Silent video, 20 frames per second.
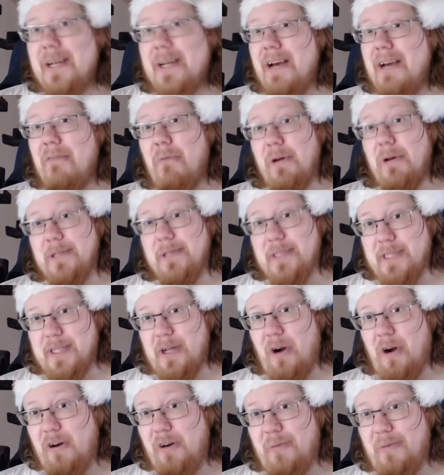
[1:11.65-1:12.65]
And what is an
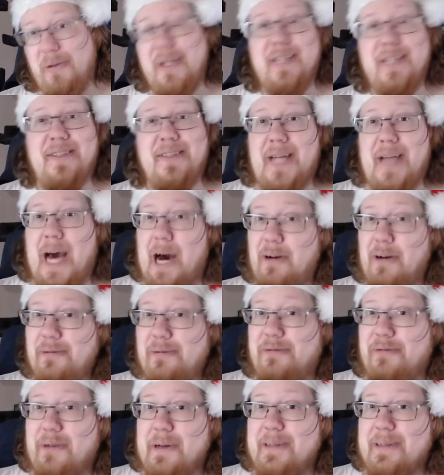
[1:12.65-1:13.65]
armor? It's an
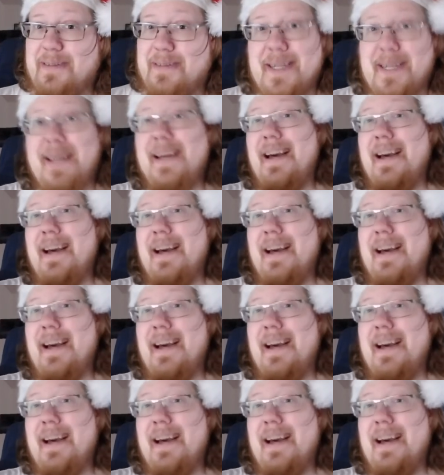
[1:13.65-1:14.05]
outfit.